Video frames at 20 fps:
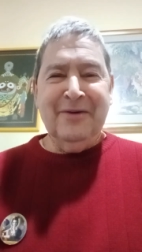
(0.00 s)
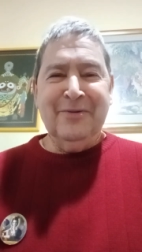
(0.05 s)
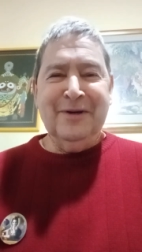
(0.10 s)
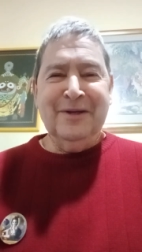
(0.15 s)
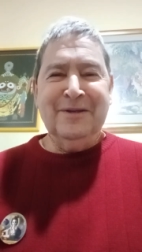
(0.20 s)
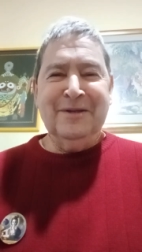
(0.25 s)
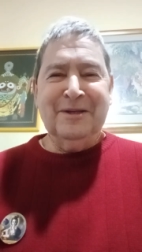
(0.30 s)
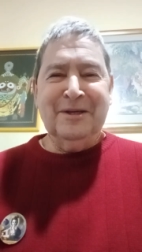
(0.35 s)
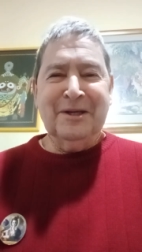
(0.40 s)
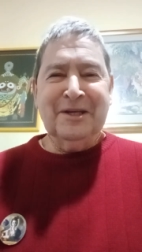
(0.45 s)
I
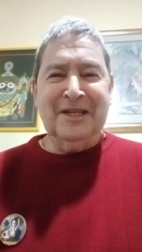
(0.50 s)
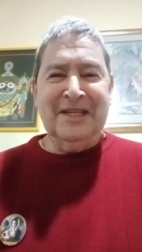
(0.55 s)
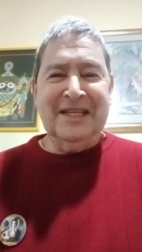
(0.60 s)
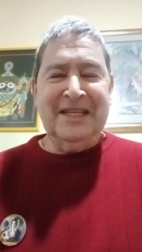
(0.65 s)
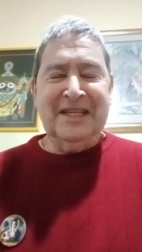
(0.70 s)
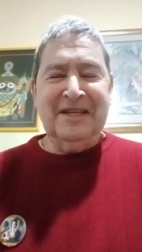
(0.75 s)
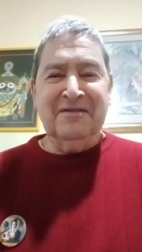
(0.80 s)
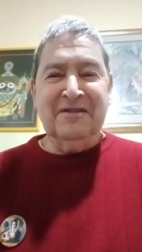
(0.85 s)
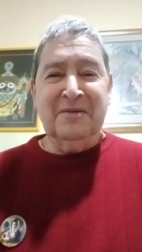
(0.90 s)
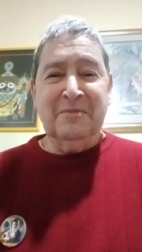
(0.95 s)
would
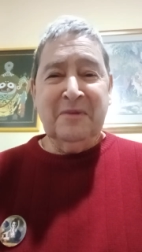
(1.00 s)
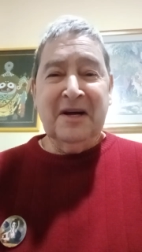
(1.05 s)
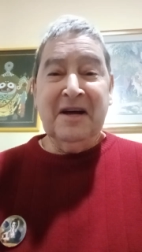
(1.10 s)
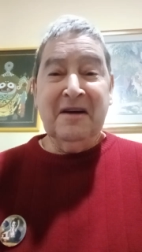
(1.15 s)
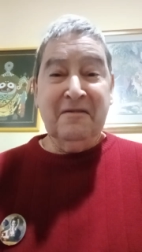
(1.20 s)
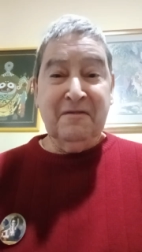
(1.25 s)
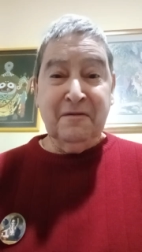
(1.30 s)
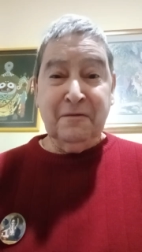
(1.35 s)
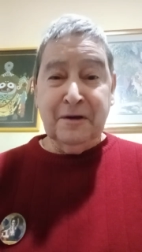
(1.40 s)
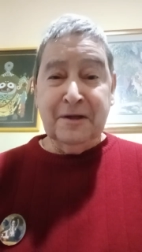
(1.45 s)
certainly give him
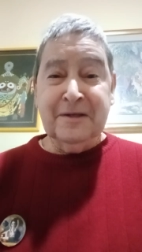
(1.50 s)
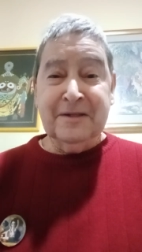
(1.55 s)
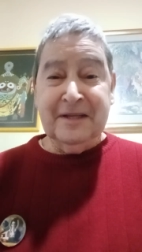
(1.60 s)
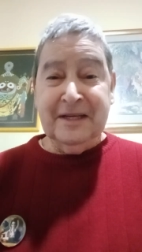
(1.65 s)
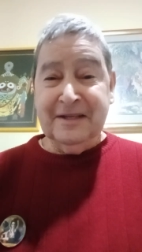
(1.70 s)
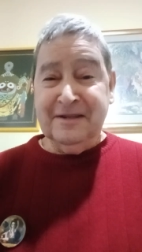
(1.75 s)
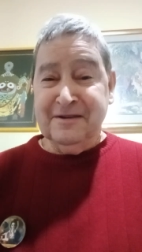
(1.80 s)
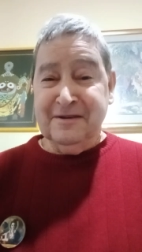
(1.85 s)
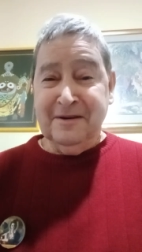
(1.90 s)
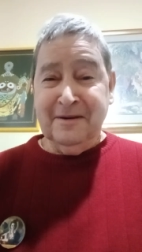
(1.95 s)
my full
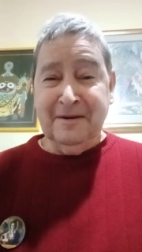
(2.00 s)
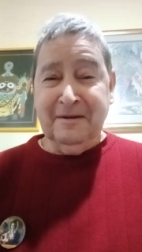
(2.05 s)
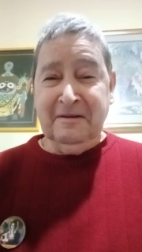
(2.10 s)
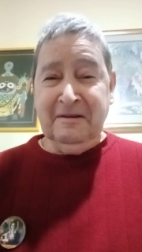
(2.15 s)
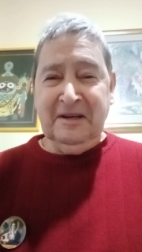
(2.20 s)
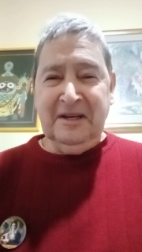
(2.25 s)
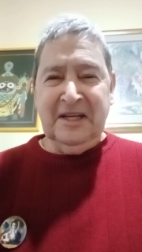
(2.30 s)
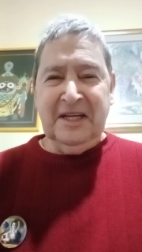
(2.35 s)
attention.